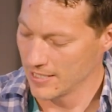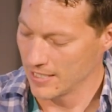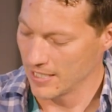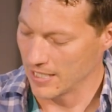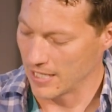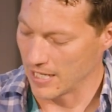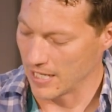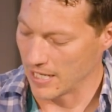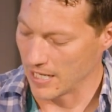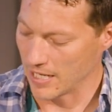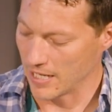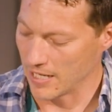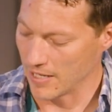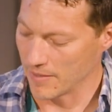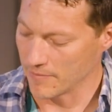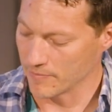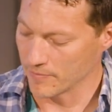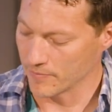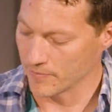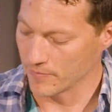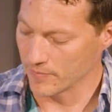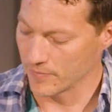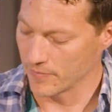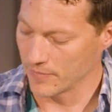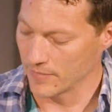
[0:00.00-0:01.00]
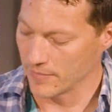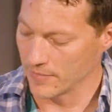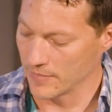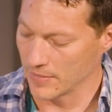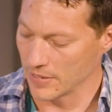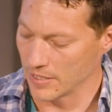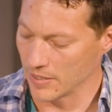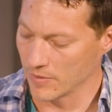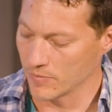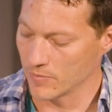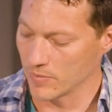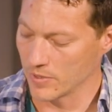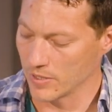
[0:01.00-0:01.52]

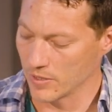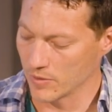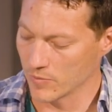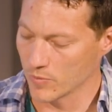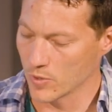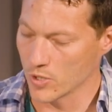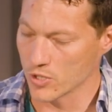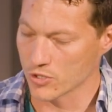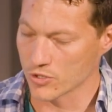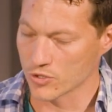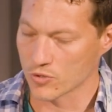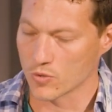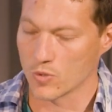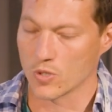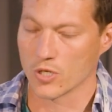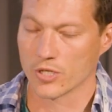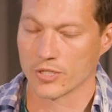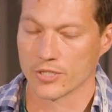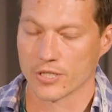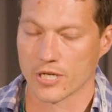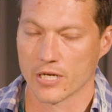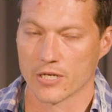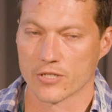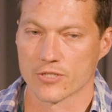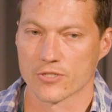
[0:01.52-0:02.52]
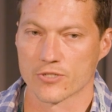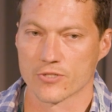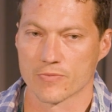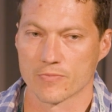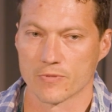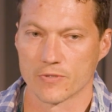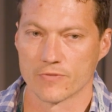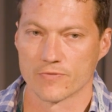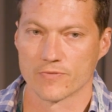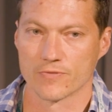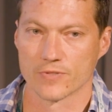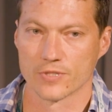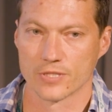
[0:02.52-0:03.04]
It was quite
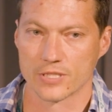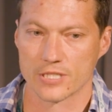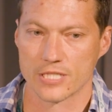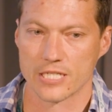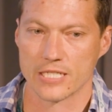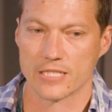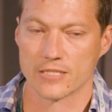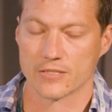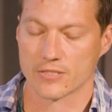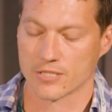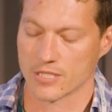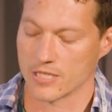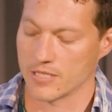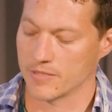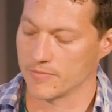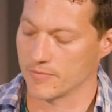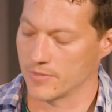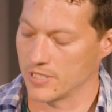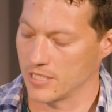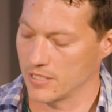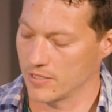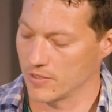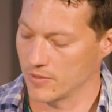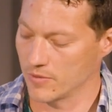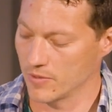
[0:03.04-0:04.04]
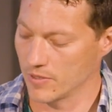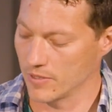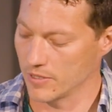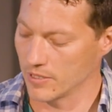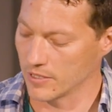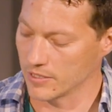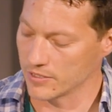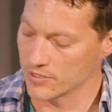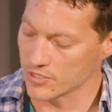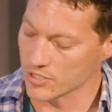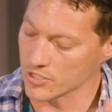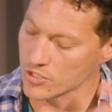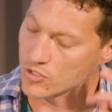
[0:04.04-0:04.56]
noticeable for the tech team that
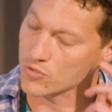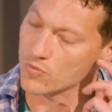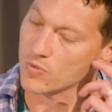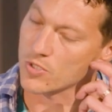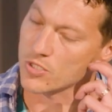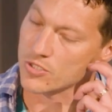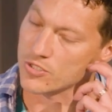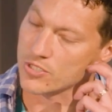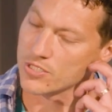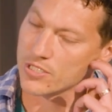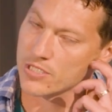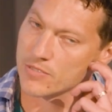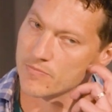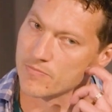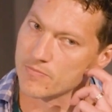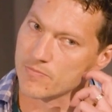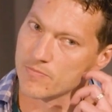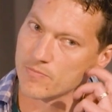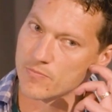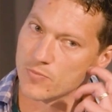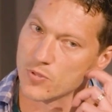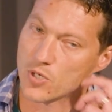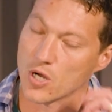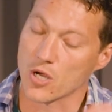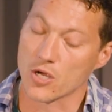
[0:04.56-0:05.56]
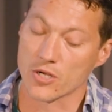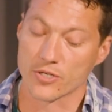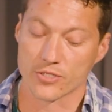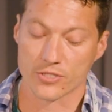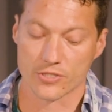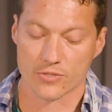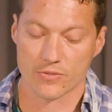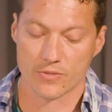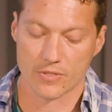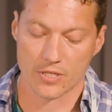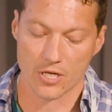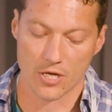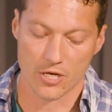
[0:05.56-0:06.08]
it just wasn't prone to
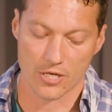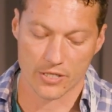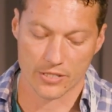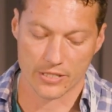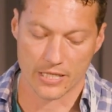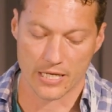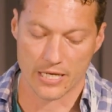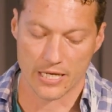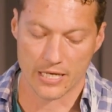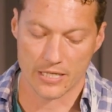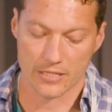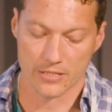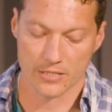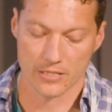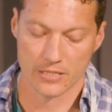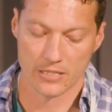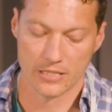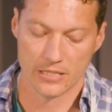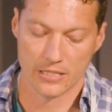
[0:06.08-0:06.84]
going hard,